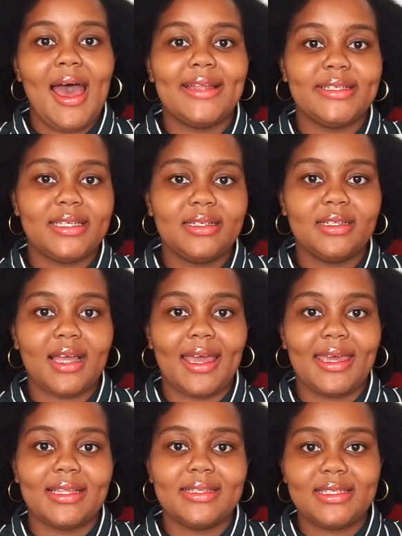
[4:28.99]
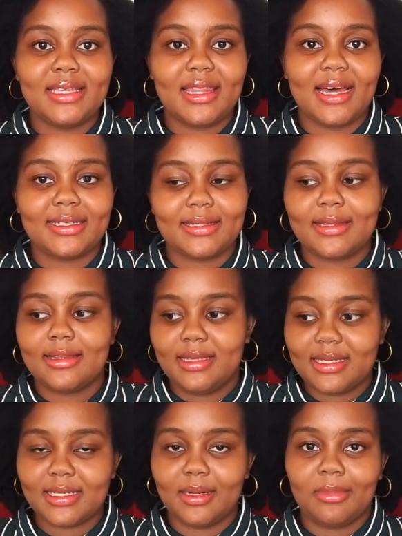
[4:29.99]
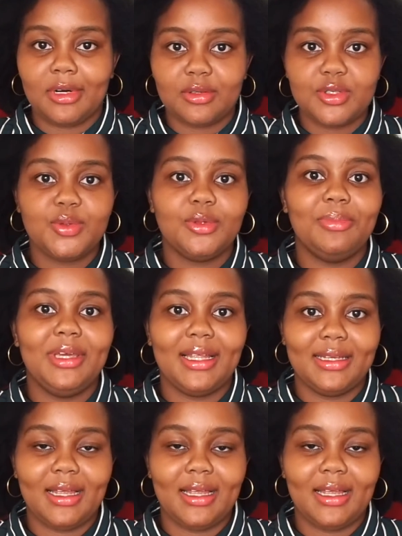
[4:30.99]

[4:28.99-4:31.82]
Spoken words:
until I can say that this amount will be